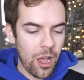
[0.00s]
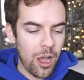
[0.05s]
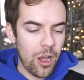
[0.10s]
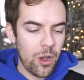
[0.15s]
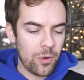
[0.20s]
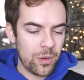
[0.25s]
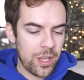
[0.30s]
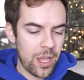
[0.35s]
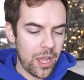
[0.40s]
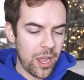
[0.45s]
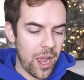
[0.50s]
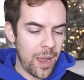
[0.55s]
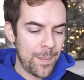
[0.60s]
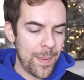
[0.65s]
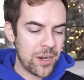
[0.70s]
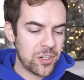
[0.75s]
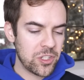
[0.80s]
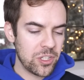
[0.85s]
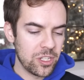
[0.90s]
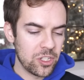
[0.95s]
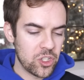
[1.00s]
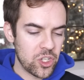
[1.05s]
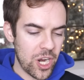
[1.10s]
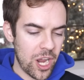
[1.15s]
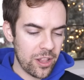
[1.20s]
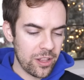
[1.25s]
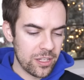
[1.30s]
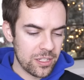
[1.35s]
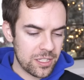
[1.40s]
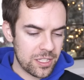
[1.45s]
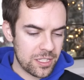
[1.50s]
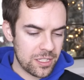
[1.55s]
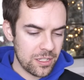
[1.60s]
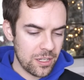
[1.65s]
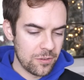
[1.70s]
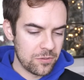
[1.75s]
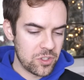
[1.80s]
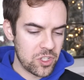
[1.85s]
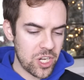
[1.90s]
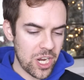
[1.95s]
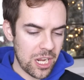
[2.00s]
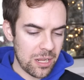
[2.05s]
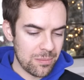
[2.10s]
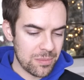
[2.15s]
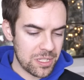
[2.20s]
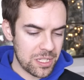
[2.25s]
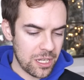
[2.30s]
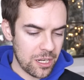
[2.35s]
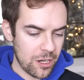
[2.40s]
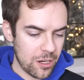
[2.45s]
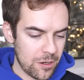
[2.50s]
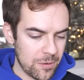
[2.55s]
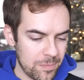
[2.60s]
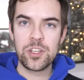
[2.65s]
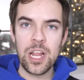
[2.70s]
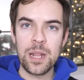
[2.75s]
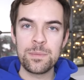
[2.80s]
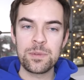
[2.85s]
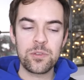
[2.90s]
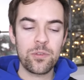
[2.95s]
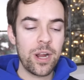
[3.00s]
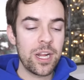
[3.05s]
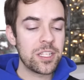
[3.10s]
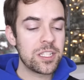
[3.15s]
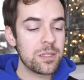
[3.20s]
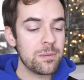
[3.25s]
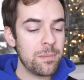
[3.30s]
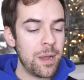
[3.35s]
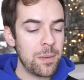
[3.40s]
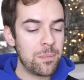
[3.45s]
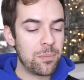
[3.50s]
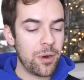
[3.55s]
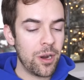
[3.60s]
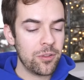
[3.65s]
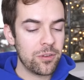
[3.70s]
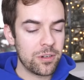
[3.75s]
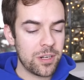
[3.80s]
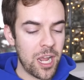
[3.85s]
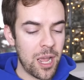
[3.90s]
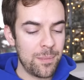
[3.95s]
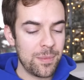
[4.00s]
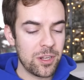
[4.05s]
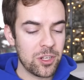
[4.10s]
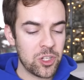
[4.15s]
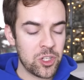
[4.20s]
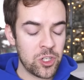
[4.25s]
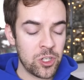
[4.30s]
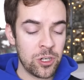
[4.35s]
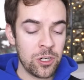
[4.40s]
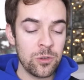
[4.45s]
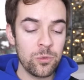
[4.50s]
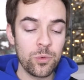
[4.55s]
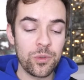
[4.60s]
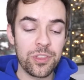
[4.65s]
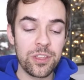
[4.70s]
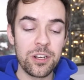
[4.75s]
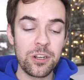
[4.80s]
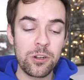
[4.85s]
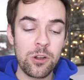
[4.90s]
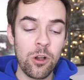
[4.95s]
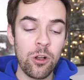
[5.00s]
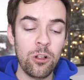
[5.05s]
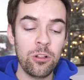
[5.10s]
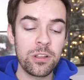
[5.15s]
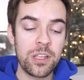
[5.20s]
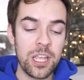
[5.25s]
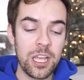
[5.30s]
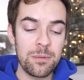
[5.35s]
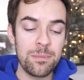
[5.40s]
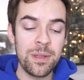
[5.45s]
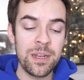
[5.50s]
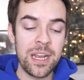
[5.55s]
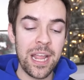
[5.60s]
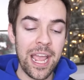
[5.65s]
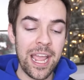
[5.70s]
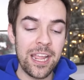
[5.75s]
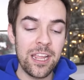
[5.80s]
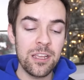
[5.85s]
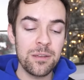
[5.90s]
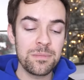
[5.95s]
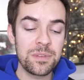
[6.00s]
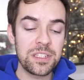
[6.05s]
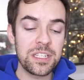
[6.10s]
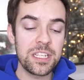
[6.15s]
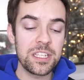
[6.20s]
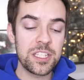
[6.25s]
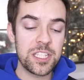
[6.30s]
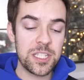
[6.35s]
Oh, okay, I'm actually jealous of of James here. James writes, my brother got me a shirt with the Nicole Kidman A M C